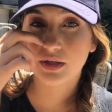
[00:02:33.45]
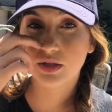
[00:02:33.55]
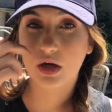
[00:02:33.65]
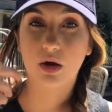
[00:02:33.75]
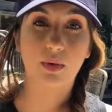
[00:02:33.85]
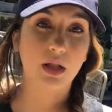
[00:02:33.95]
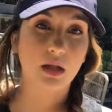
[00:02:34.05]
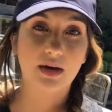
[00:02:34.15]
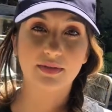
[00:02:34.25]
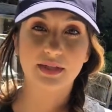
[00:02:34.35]
So a
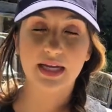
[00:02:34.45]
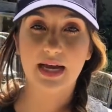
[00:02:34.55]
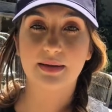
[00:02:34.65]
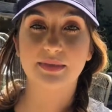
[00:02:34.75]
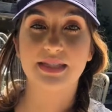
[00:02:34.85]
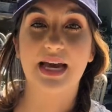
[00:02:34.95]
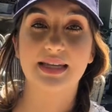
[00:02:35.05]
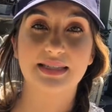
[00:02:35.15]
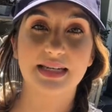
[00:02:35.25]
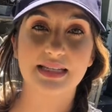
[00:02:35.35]
lot of the times that is
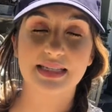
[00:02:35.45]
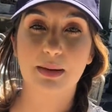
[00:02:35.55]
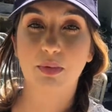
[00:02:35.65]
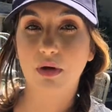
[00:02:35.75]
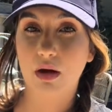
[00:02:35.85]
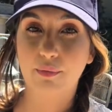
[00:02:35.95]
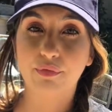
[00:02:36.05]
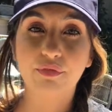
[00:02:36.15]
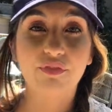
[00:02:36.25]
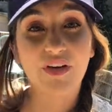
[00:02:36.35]
an example of
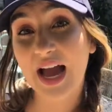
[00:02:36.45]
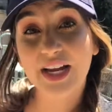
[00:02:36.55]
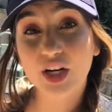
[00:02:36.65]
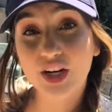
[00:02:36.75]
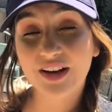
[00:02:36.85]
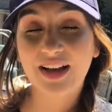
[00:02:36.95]
fire.